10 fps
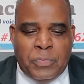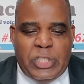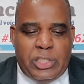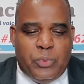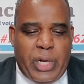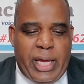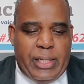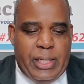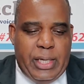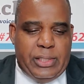This is what I
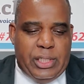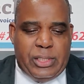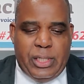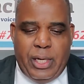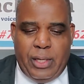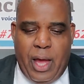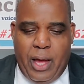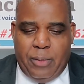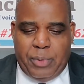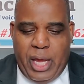did just to
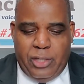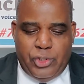kind of